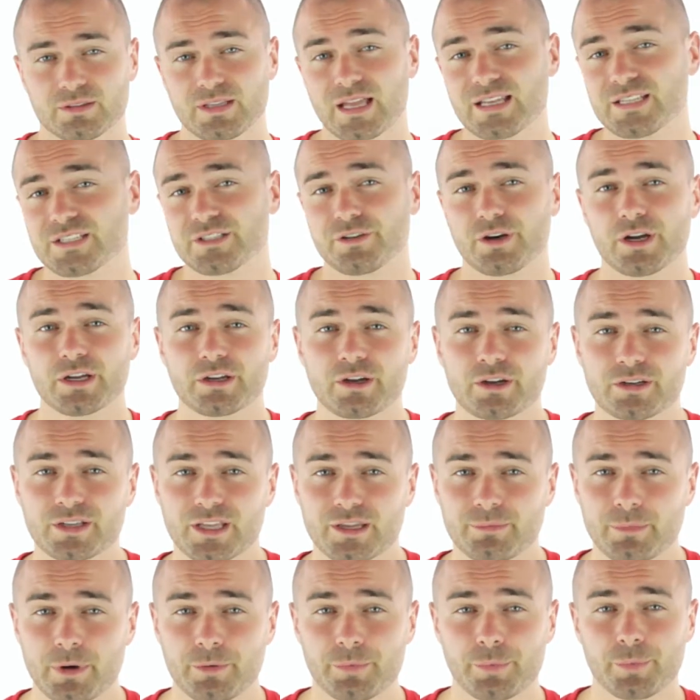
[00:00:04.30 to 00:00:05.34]
Last year, Icon
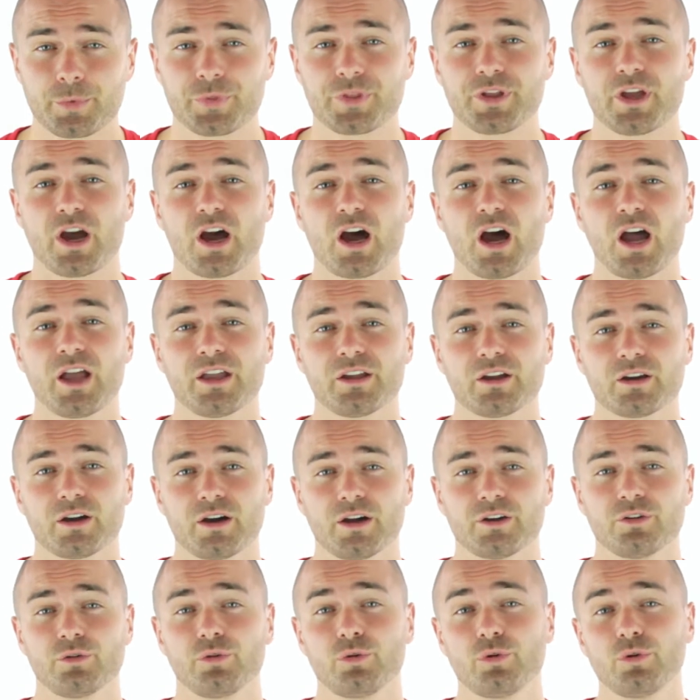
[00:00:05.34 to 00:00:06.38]
came up with the
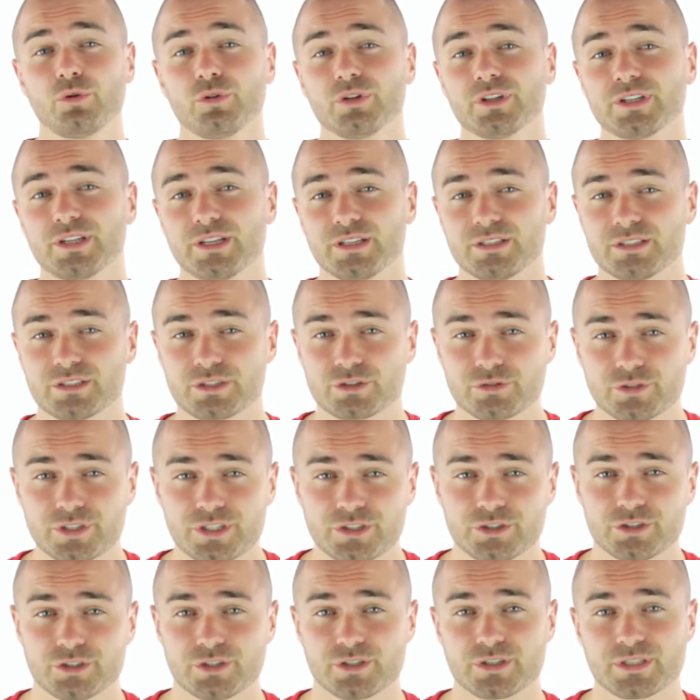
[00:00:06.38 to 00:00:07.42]
Icon Hooligan
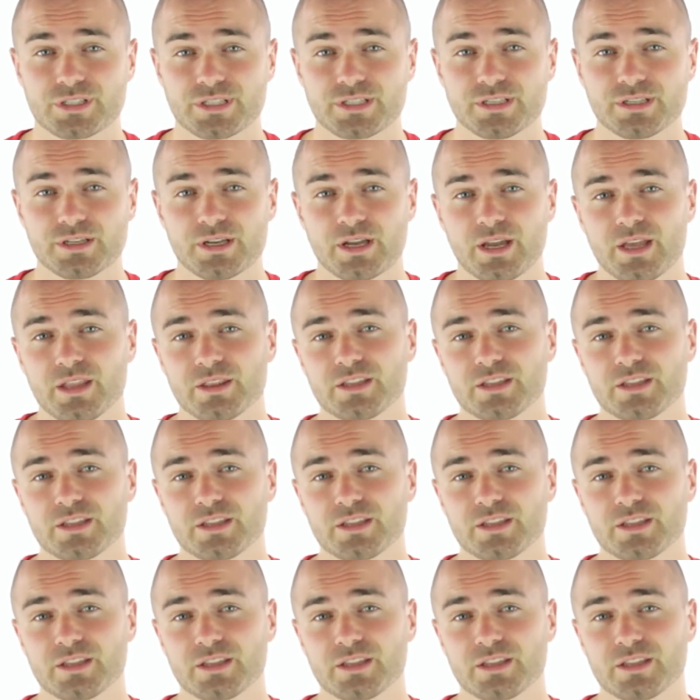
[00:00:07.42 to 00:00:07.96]
Street Jersey.